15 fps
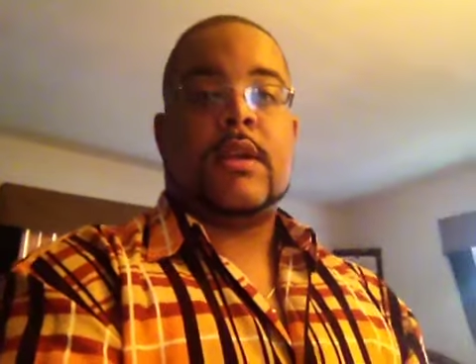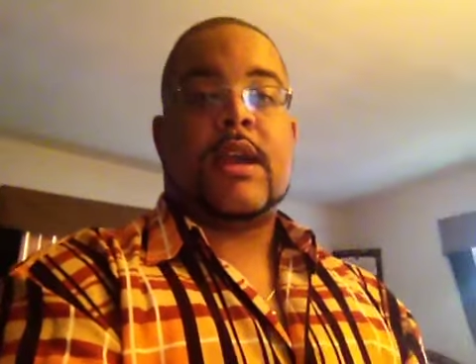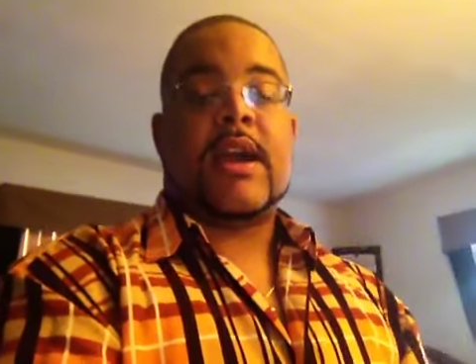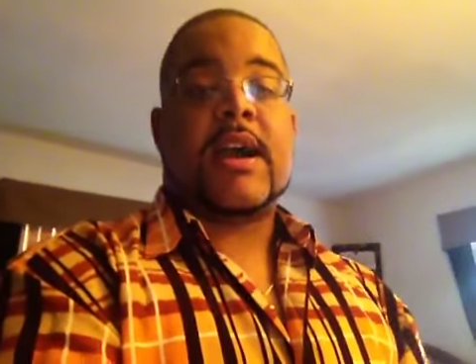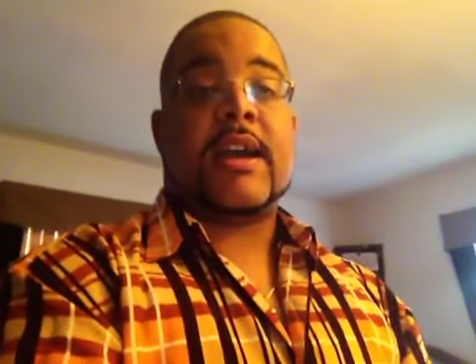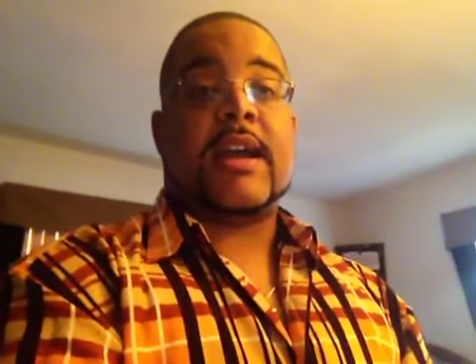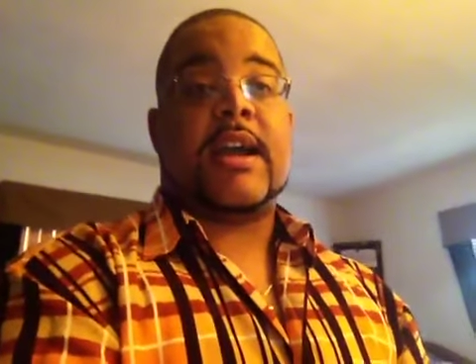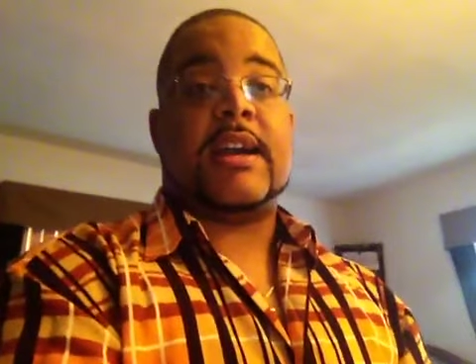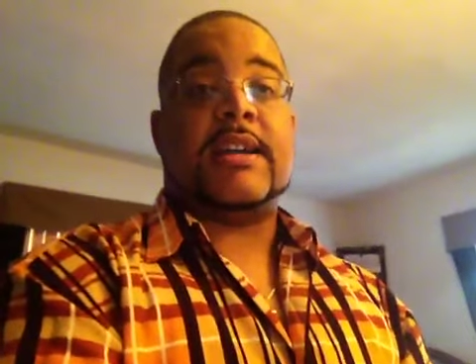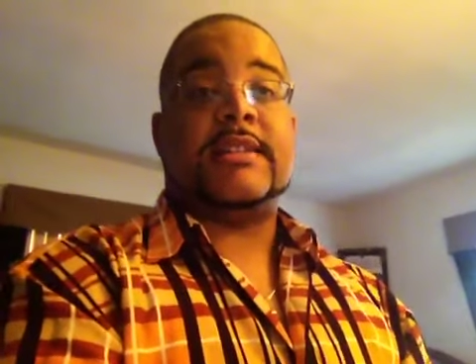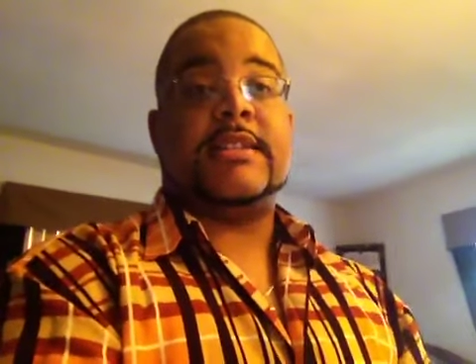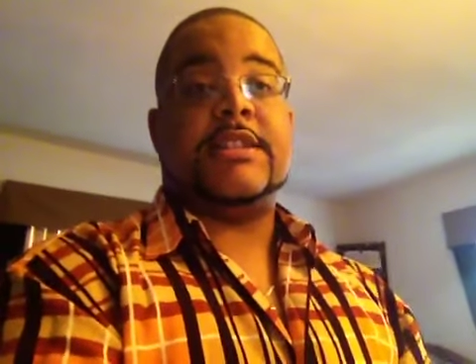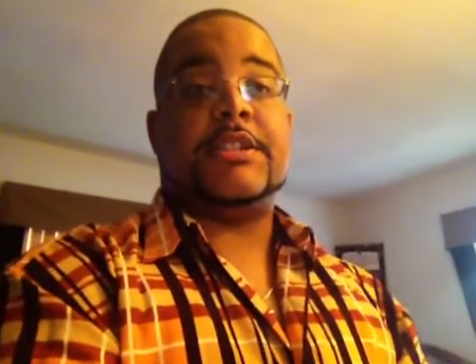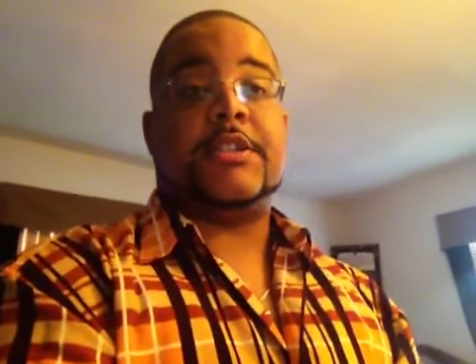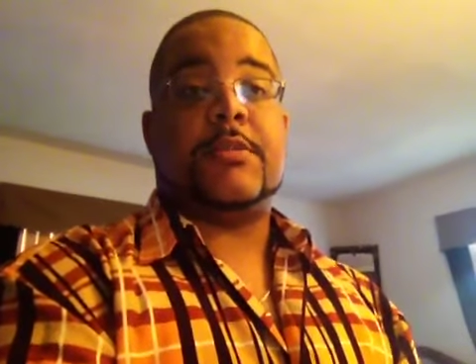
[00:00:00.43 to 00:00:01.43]
Hi guys,
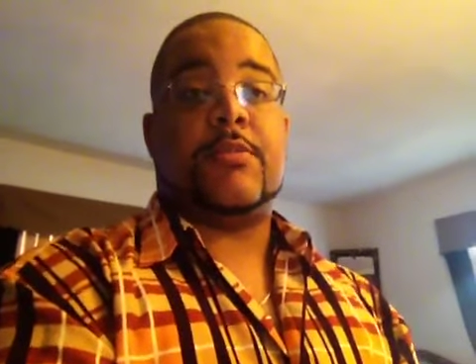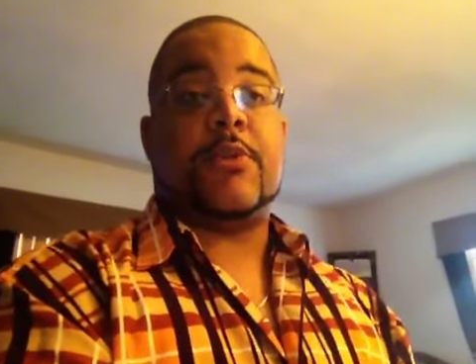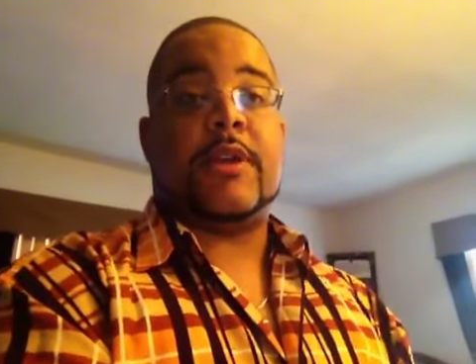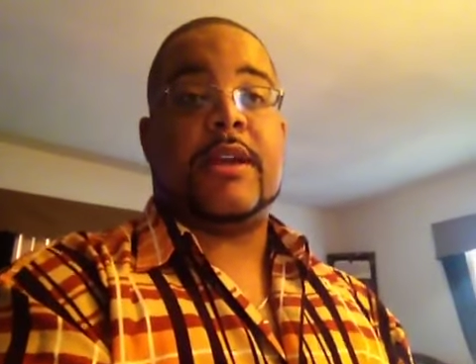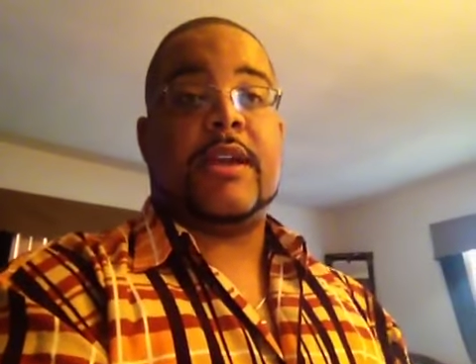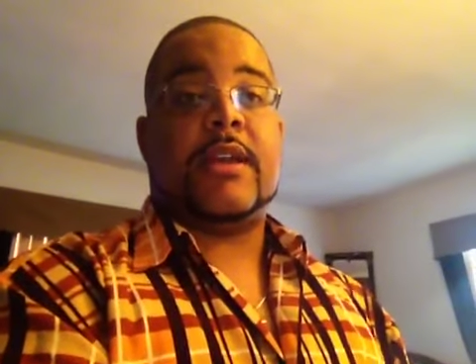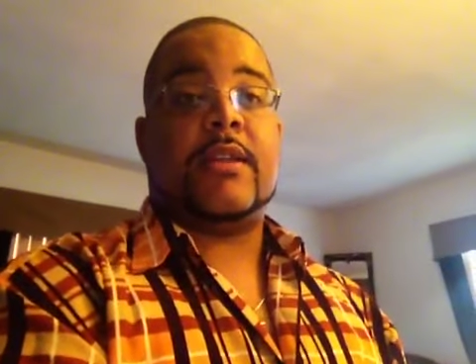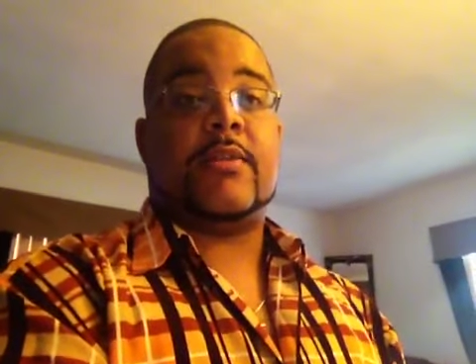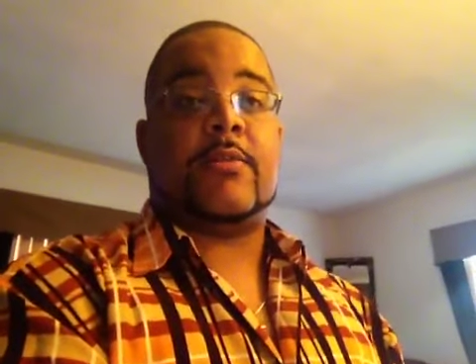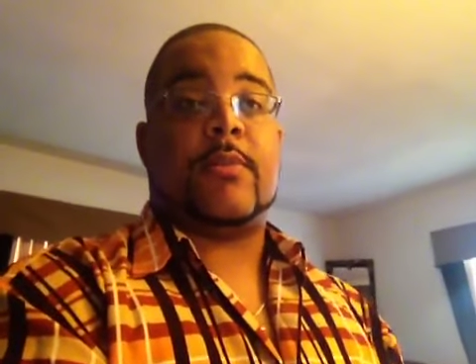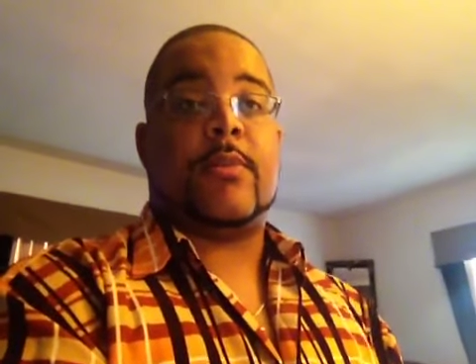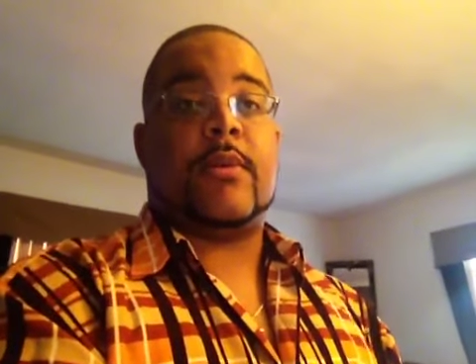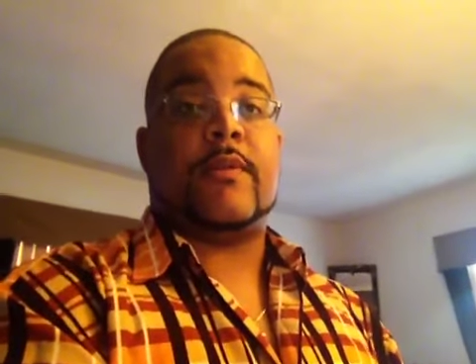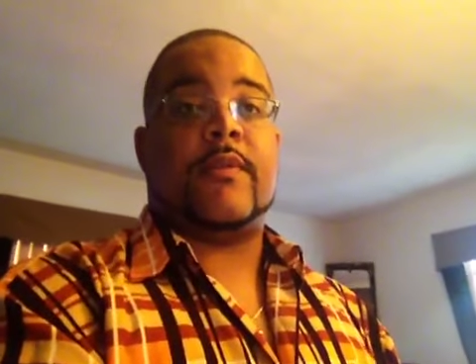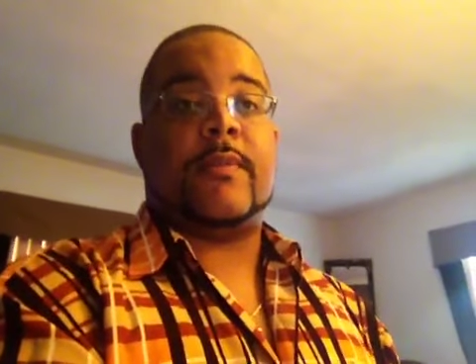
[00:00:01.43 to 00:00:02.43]
this is your boy Kenneth
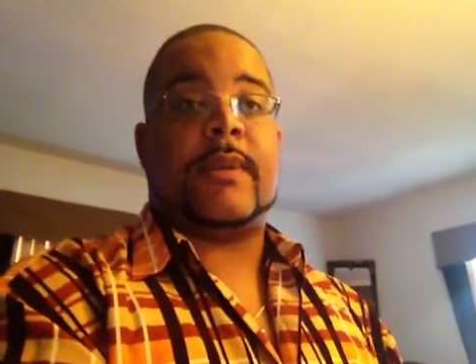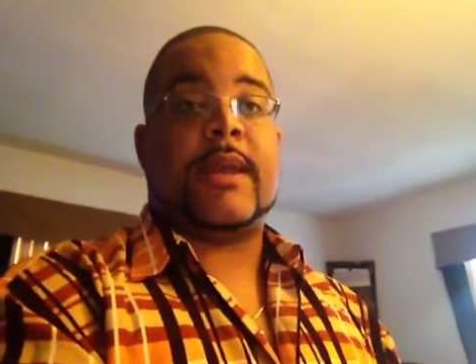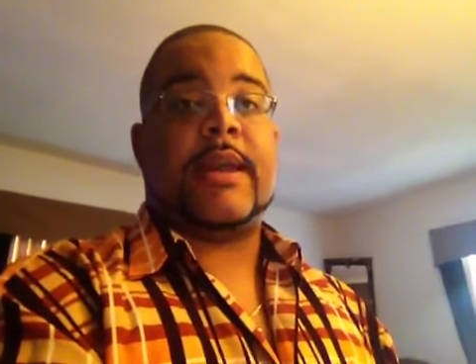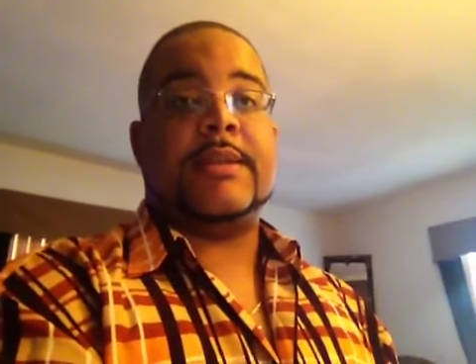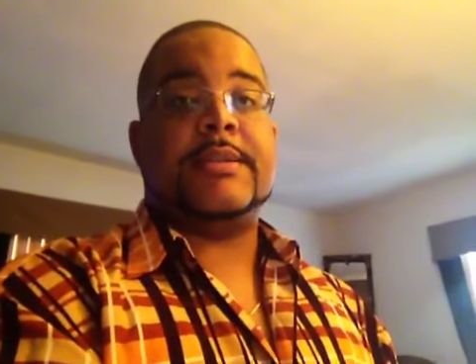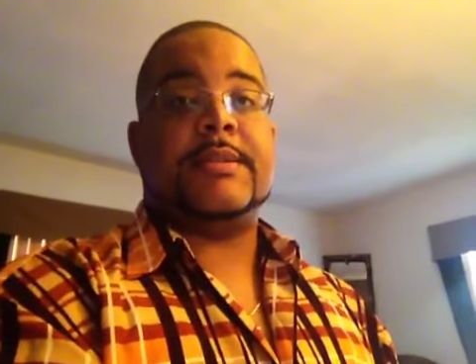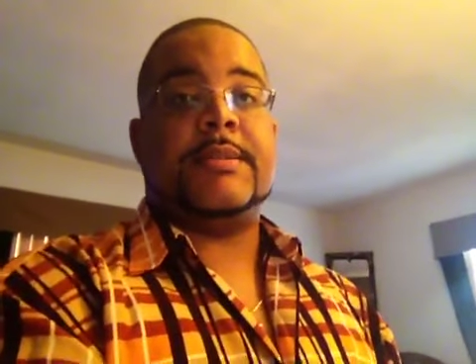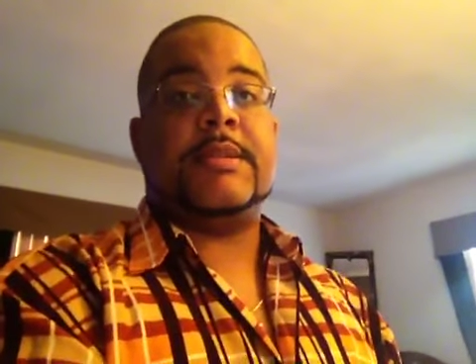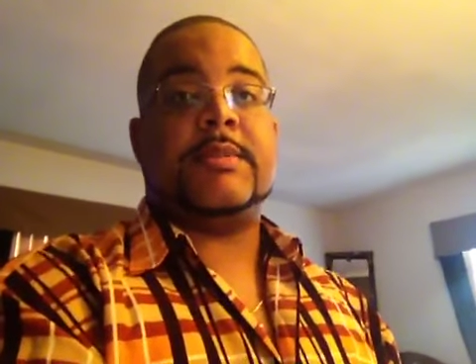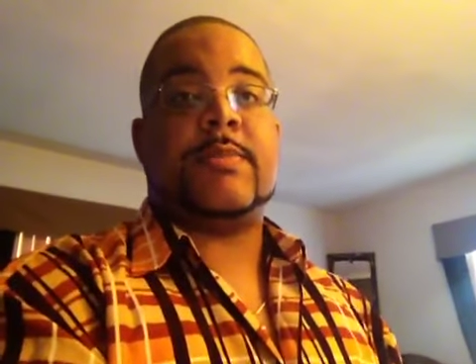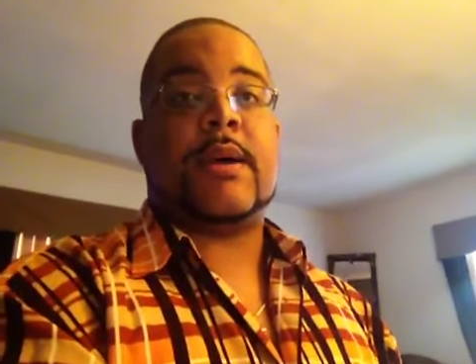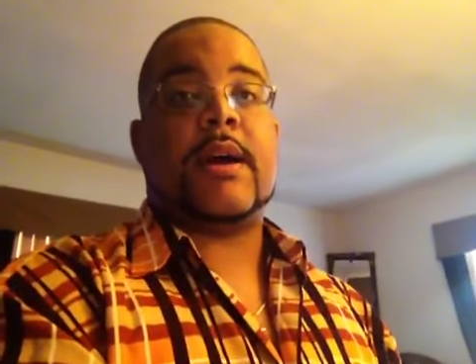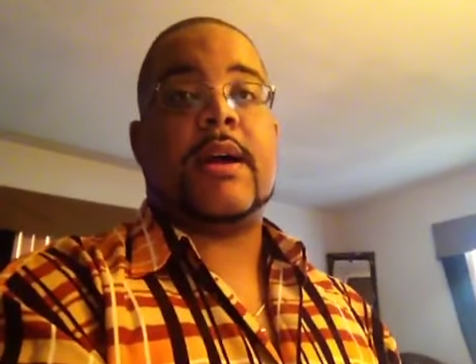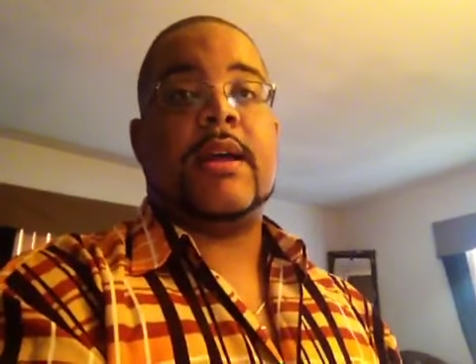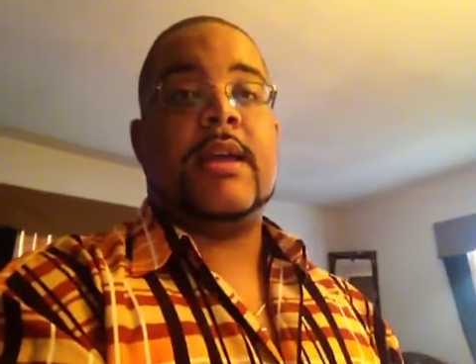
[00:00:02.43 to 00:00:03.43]
reporting from the KTookes
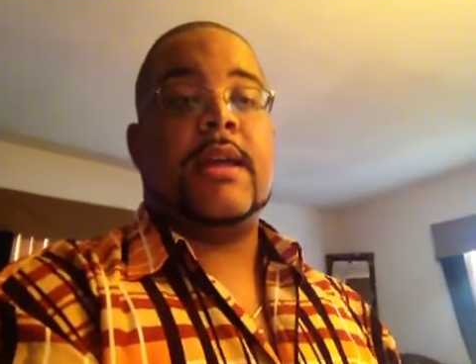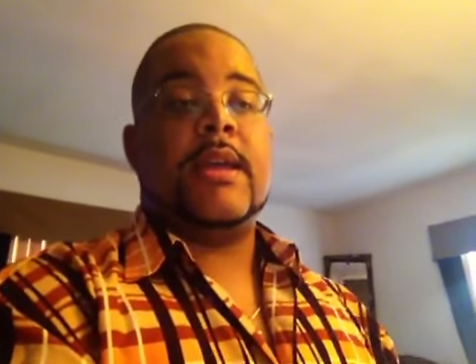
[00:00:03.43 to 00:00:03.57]
Spot.